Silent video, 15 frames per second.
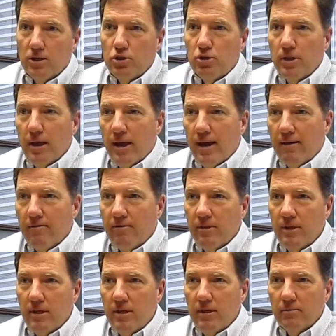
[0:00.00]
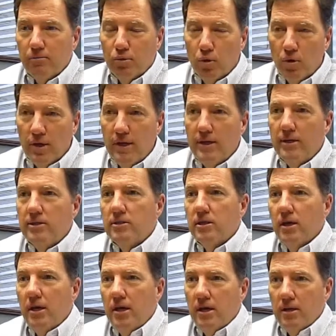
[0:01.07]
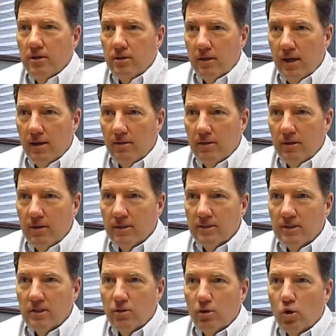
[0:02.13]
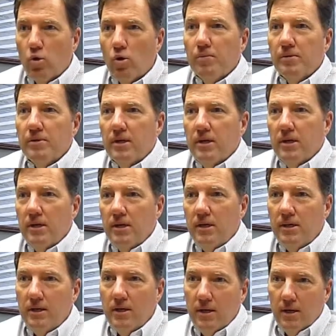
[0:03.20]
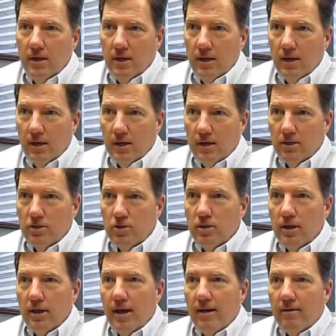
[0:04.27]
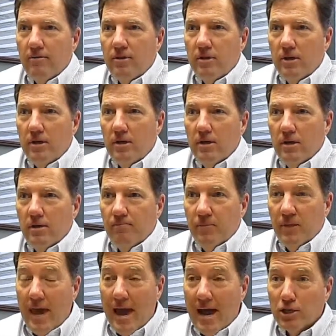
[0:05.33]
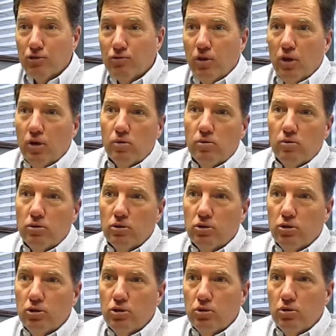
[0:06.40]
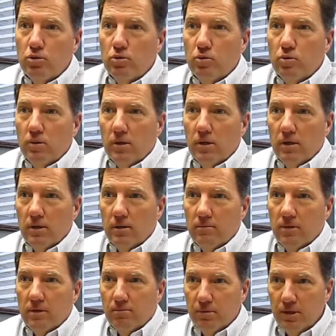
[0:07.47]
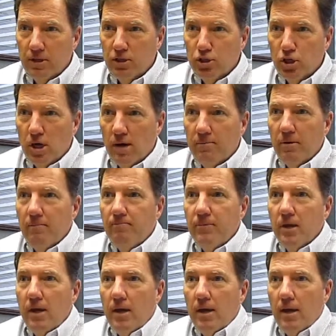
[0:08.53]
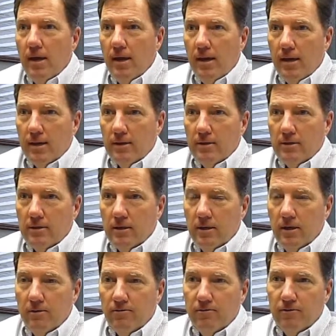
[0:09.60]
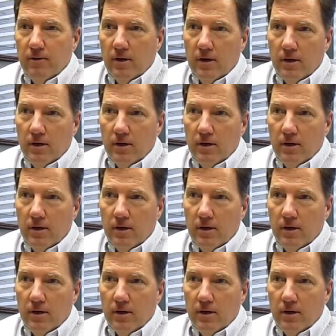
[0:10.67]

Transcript: Do they have the employees? Do they have the necessary equipment they need? Do they have the cash flow to complete the job? And if